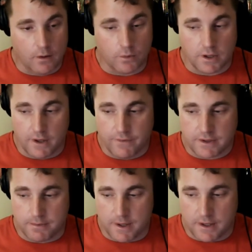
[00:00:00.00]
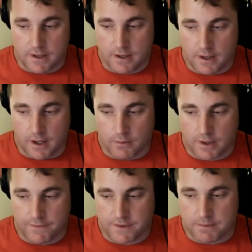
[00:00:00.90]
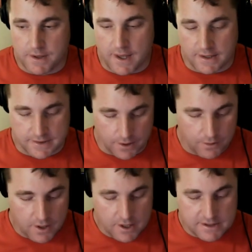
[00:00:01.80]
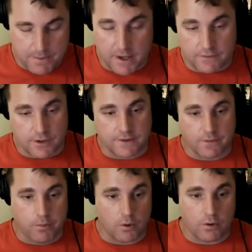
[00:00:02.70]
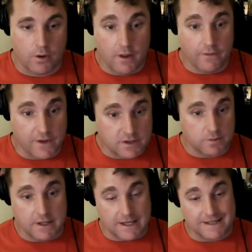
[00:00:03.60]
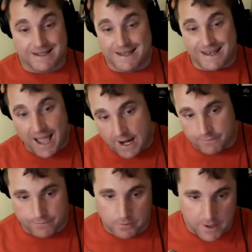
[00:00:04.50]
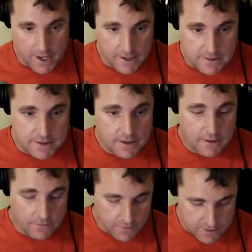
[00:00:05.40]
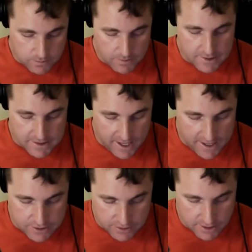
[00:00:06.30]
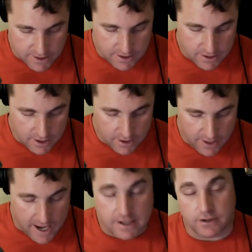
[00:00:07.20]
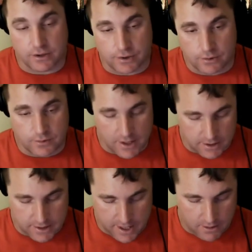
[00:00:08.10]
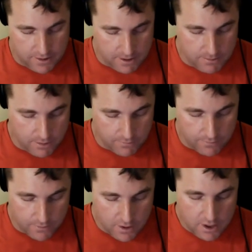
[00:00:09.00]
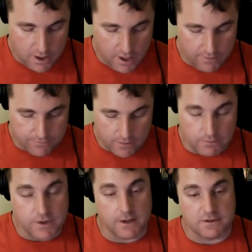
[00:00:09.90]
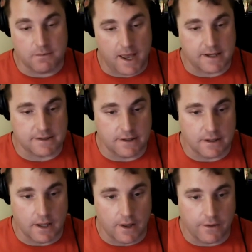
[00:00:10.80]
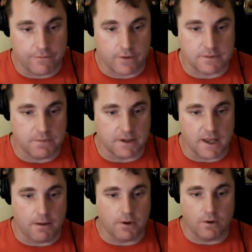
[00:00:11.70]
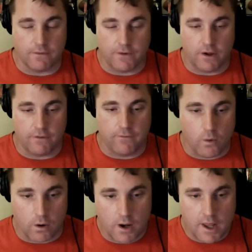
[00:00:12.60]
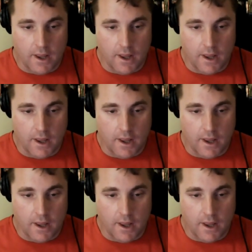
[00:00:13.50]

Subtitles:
would love it to be that. So speaking of transfer portal, this one is not a fugaze. This one is actually true. Jalen Carey coming over from James Madison, the first big domino to fall for